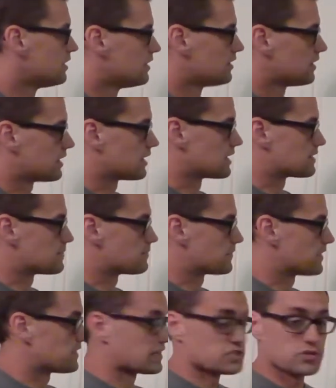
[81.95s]
And
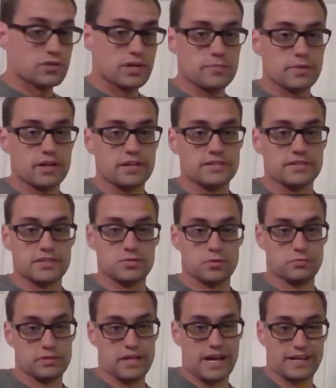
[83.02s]
that's great because that's what
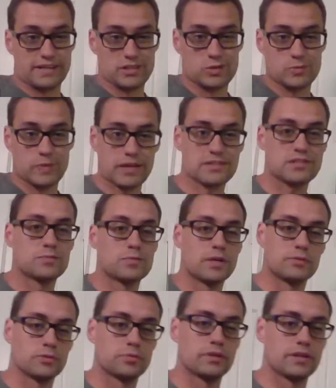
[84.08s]
black expects to be able
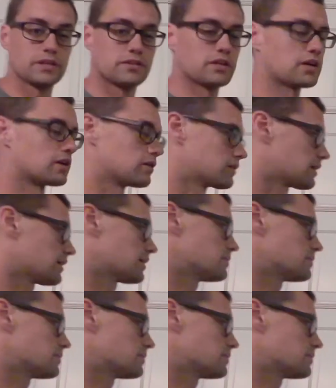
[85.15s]
to play in the Caro-Kann.